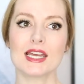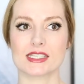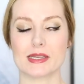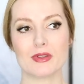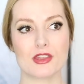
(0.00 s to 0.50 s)

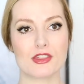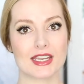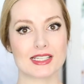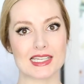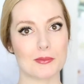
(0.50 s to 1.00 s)
Some of the
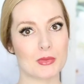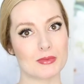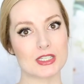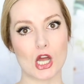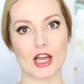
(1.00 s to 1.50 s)
things that I'm gonna
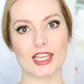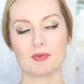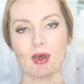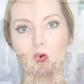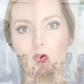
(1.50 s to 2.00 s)
be talking about